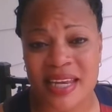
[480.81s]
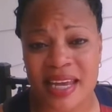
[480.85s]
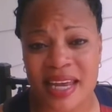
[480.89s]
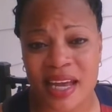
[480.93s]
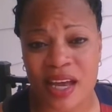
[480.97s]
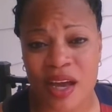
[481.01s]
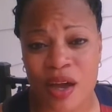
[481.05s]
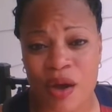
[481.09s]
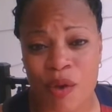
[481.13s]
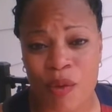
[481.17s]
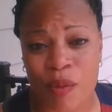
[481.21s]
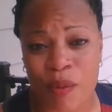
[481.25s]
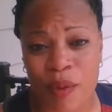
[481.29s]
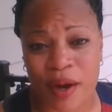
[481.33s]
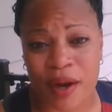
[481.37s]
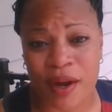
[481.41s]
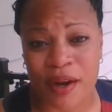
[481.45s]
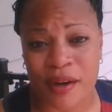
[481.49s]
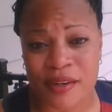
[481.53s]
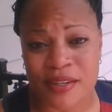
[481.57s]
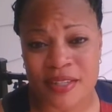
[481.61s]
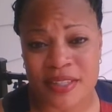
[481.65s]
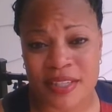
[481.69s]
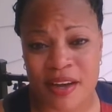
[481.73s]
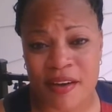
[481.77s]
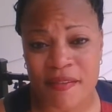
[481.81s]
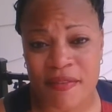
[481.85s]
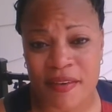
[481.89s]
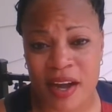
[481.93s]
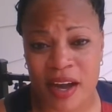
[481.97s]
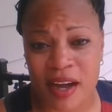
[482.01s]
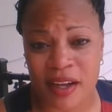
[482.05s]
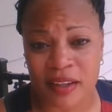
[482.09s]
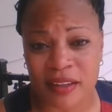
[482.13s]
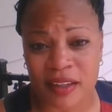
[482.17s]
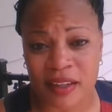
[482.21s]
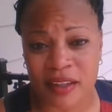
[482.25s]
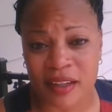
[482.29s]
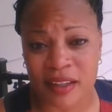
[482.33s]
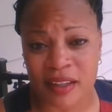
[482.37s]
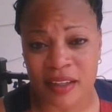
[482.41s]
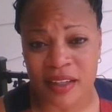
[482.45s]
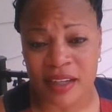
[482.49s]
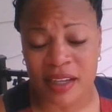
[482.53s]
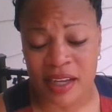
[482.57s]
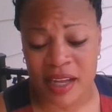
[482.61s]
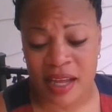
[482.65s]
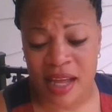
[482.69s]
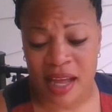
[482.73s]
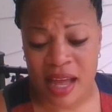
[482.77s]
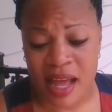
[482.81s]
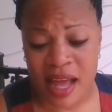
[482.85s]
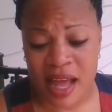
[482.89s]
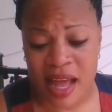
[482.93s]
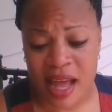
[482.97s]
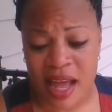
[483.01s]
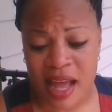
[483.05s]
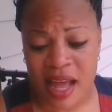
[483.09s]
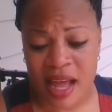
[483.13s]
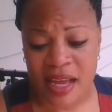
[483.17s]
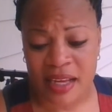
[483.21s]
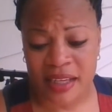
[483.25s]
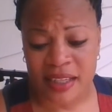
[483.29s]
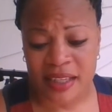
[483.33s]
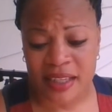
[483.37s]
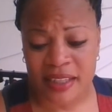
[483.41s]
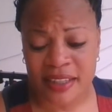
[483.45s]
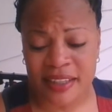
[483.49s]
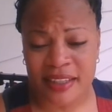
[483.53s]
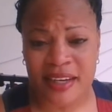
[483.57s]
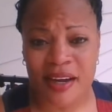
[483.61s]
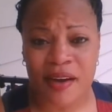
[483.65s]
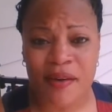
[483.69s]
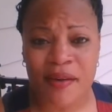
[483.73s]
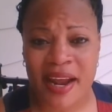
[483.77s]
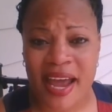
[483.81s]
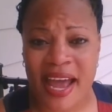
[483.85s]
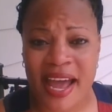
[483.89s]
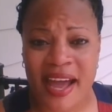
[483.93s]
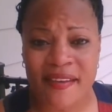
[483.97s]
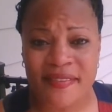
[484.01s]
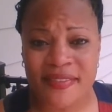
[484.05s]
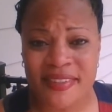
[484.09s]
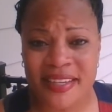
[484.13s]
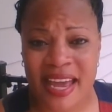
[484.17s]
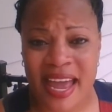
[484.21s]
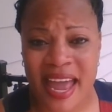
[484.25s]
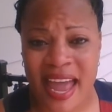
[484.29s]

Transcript: and coworkers of color. You don't have to